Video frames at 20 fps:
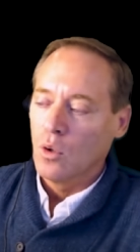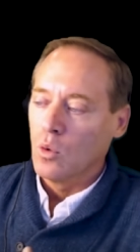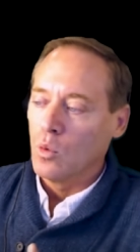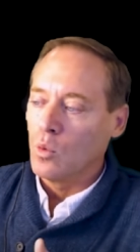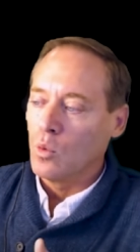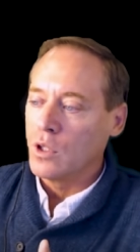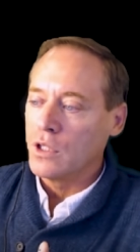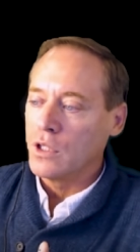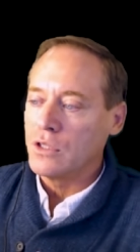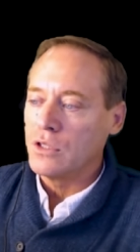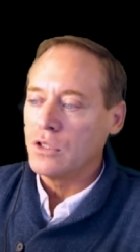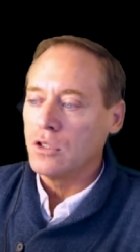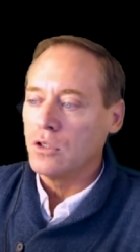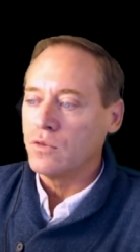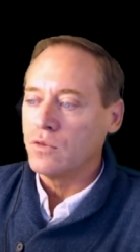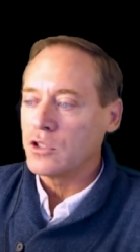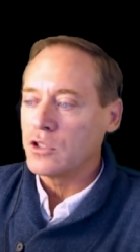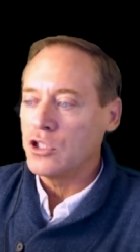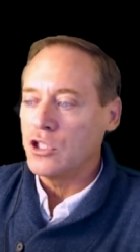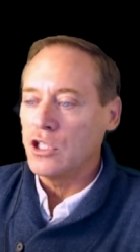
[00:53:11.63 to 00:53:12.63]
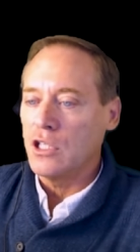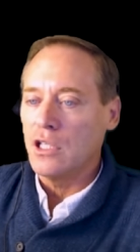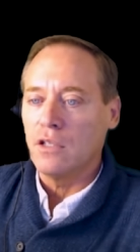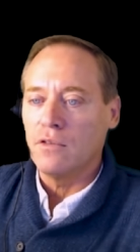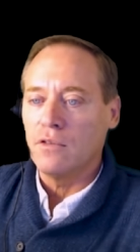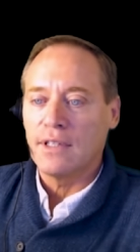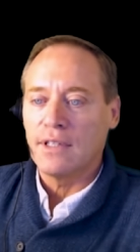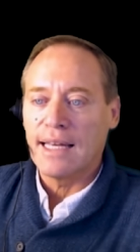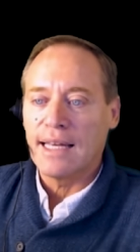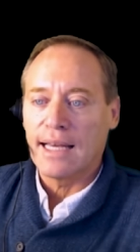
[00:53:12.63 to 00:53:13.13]
Once you've
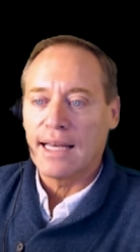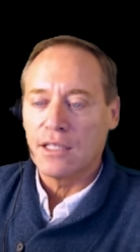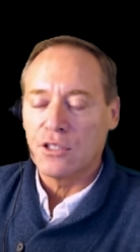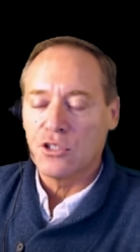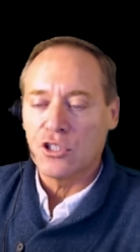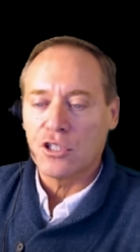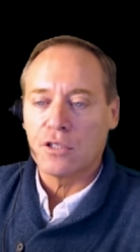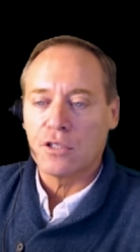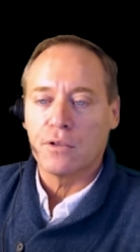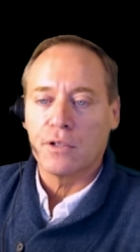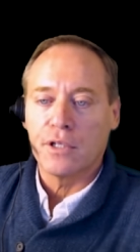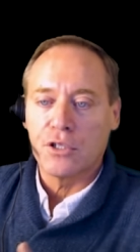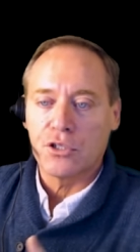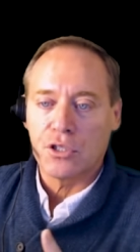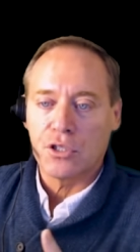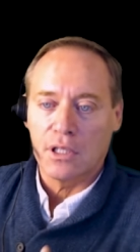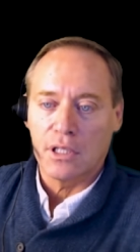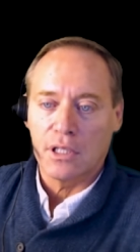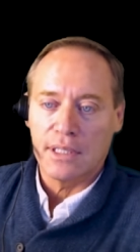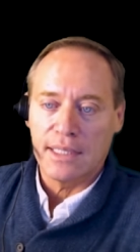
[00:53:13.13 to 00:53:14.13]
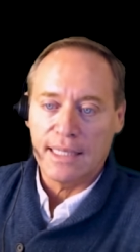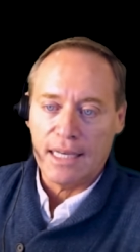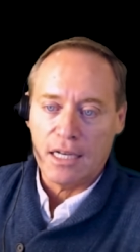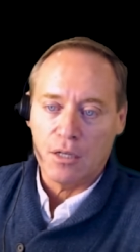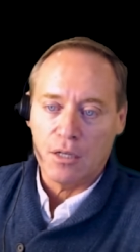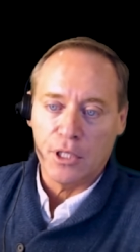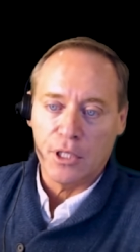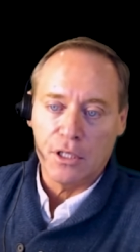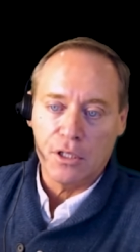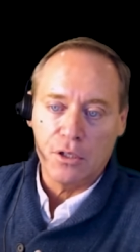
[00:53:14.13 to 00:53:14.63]
achieved that generational
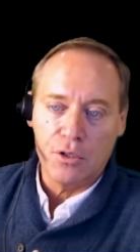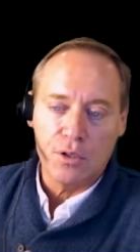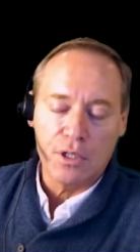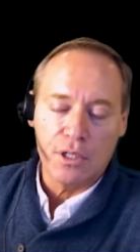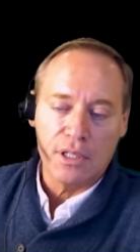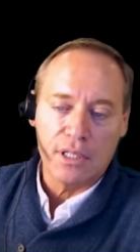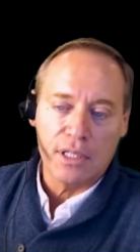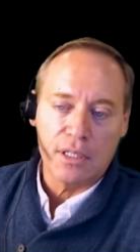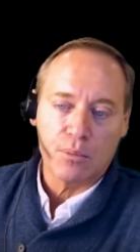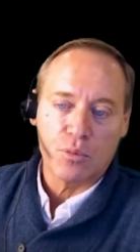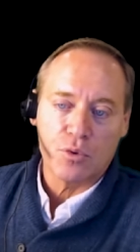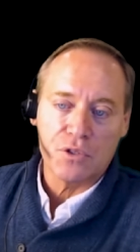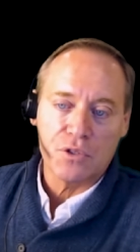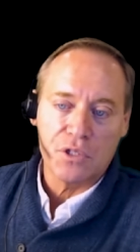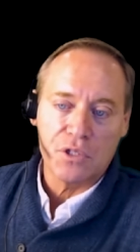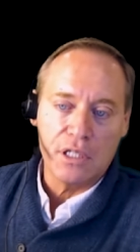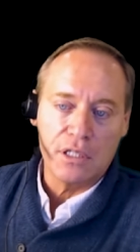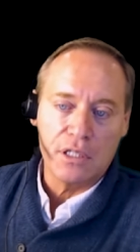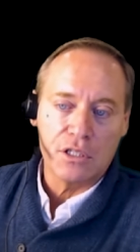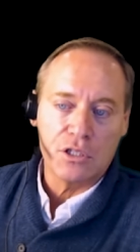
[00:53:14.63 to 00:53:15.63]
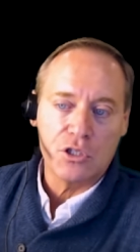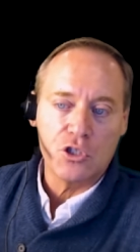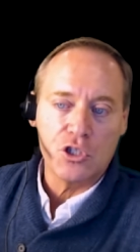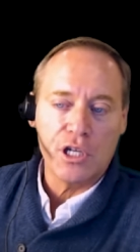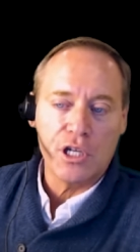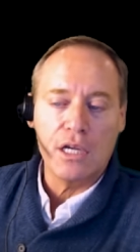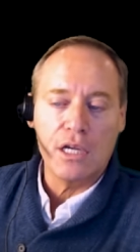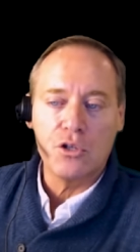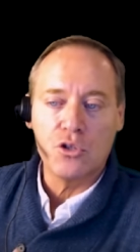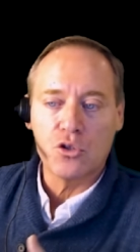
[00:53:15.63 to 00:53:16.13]
endowment, you can then proceed to
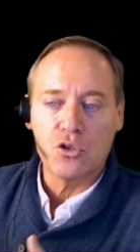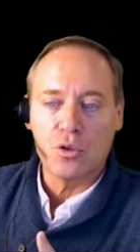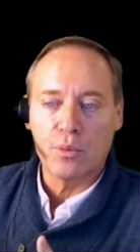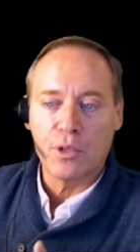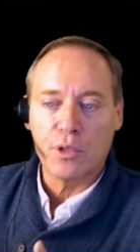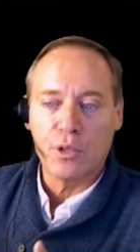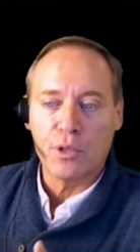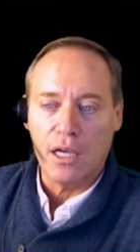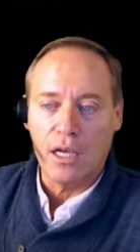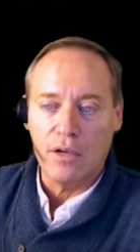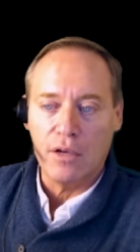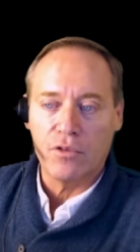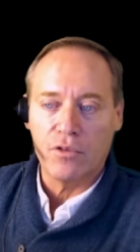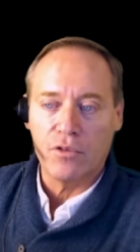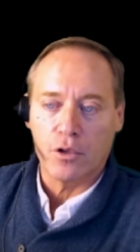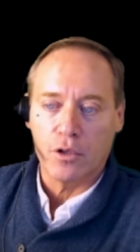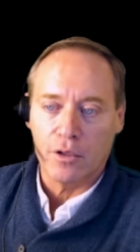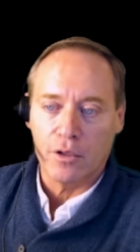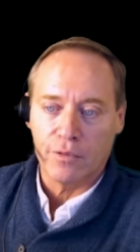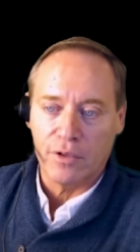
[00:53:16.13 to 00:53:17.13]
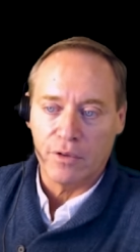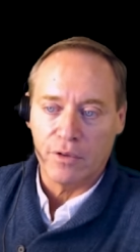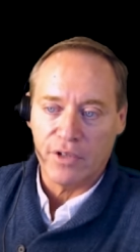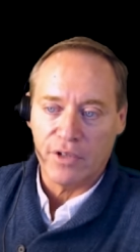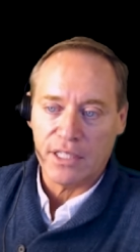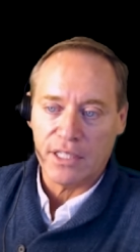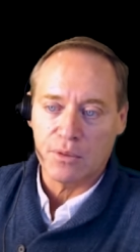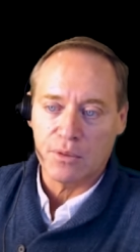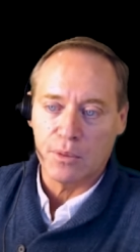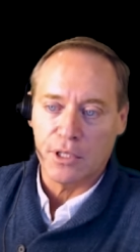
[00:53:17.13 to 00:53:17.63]
change your behavior of
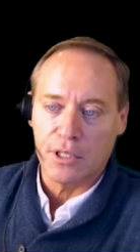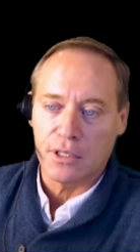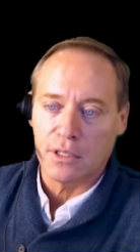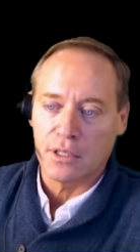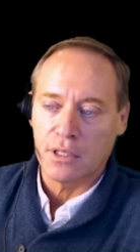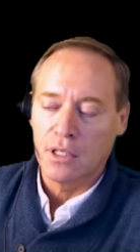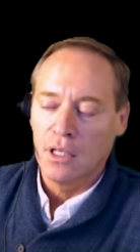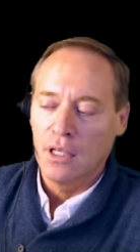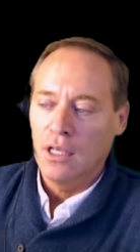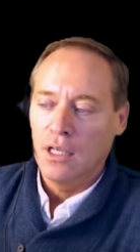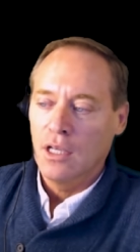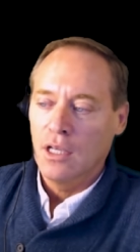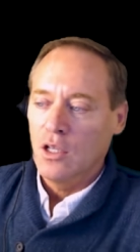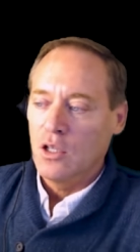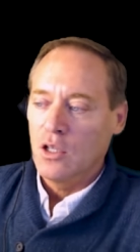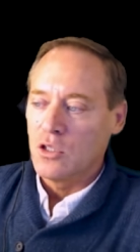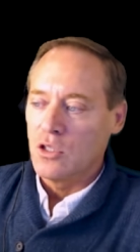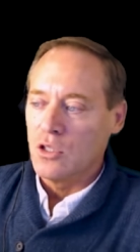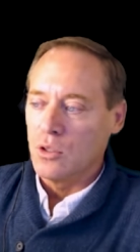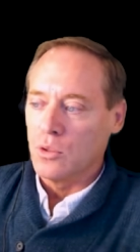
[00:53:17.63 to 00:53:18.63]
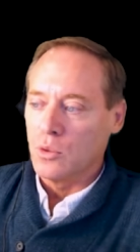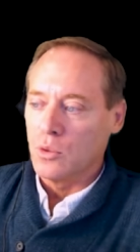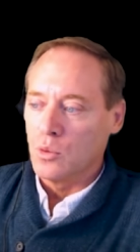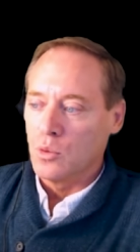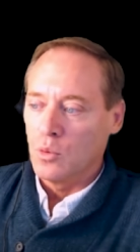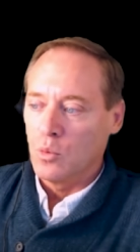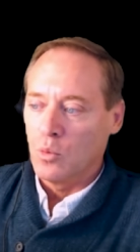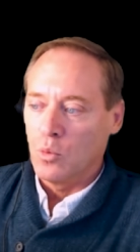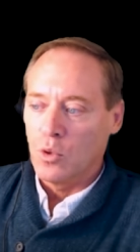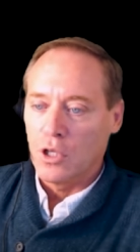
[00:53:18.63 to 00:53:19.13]
investment
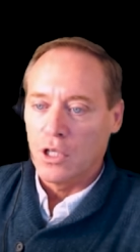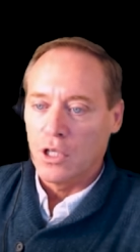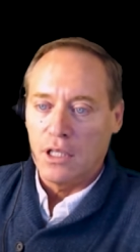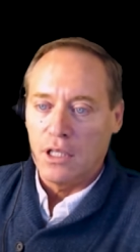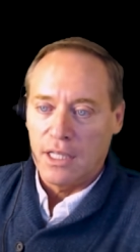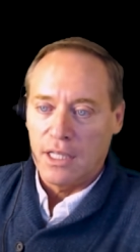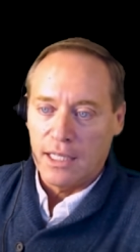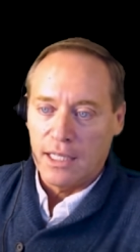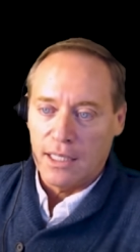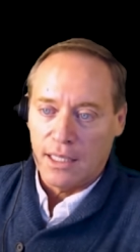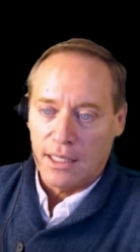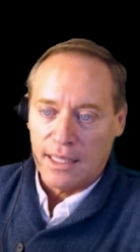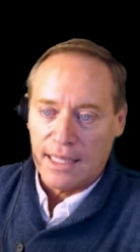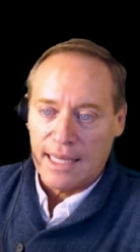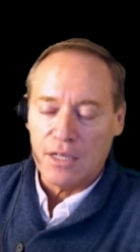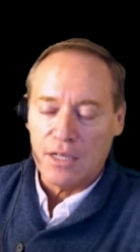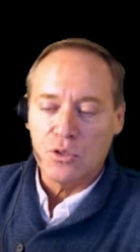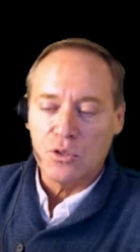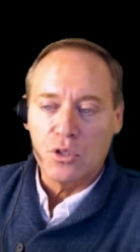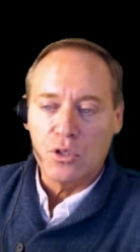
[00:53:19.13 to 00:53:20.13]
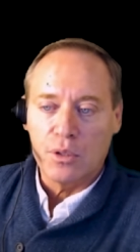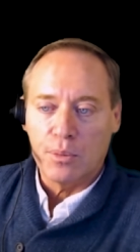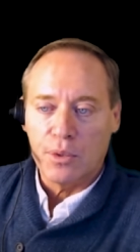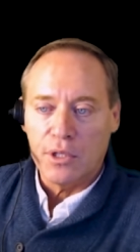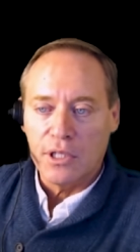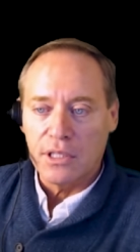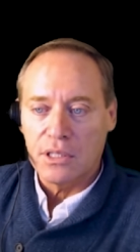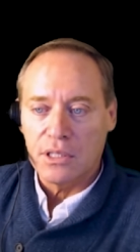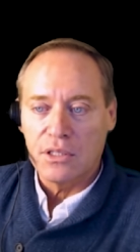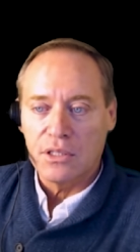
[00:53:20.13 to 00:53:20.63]
to one that allows you to
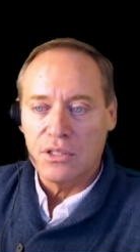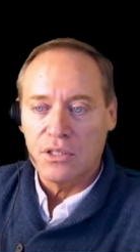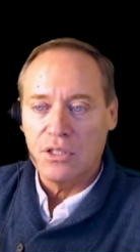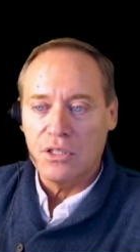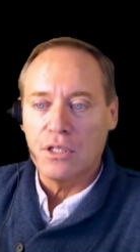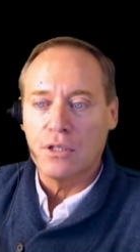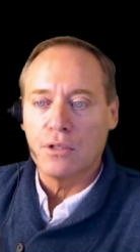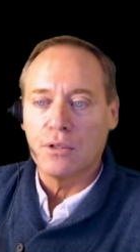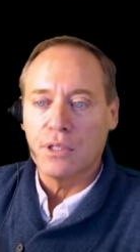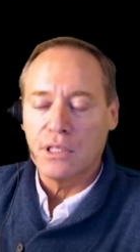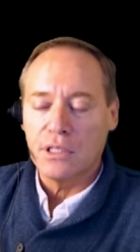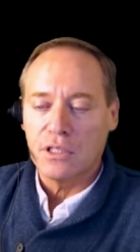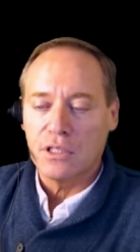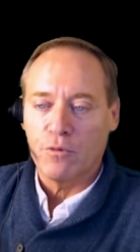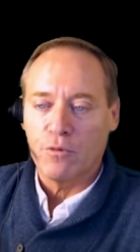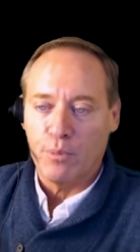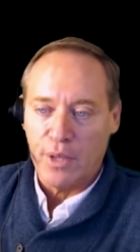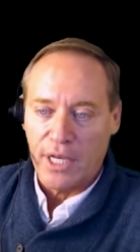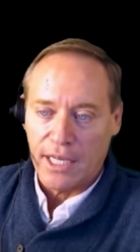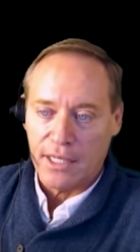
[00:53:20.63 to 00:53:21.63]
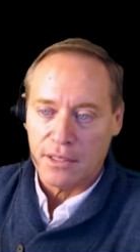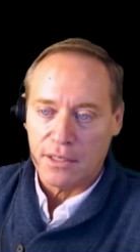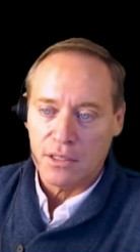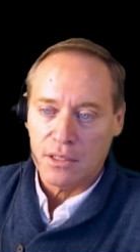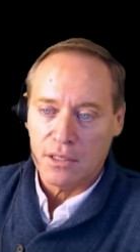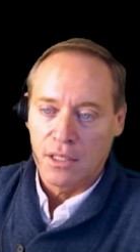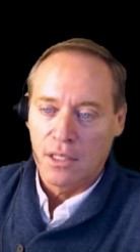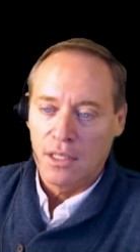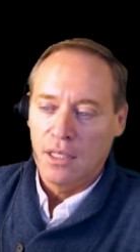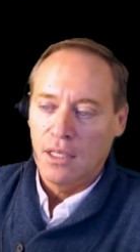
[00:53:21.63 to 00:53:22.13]
place a series of
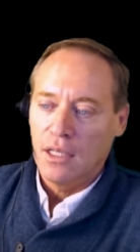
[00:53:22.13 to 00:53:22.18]
bets